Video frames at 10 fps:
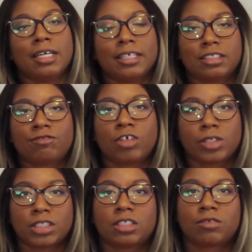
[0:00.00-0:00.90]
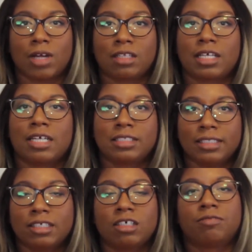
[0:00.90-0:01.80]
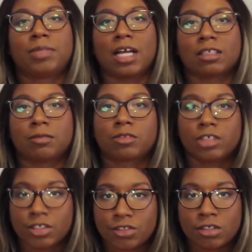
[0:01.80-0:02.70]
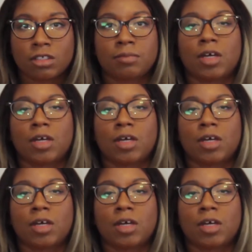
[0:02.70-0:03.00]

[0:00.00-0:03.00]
It's focused around the idea of Black liberation,